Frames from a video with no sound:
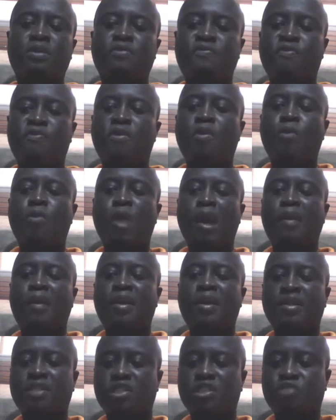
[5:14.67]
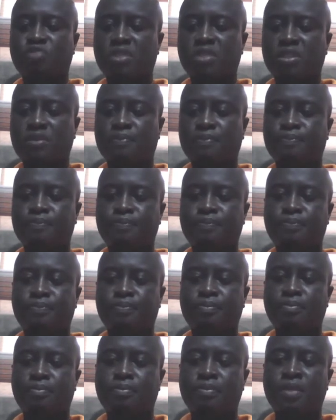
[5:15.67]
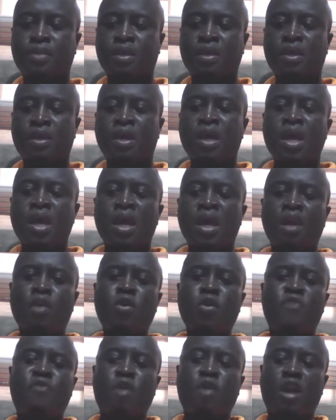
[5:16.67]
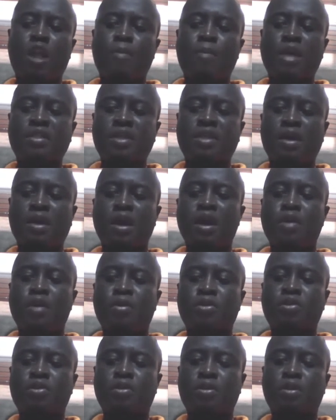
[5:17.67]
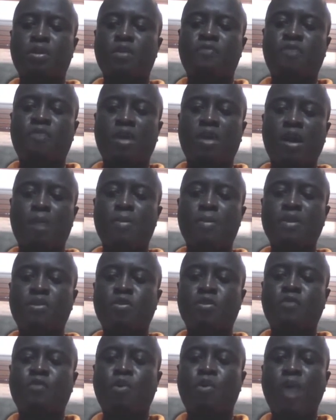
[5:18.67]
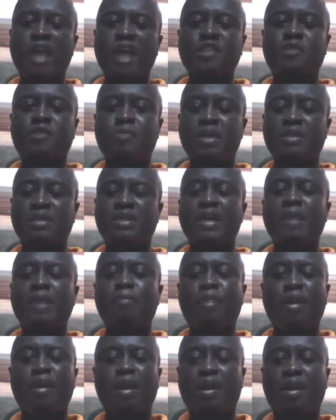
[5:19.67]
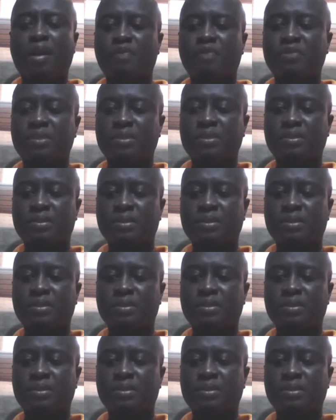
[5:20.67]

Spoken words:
4, wiring accessories. Look for grammatical errors, look for commas, look for white space and paragraphs.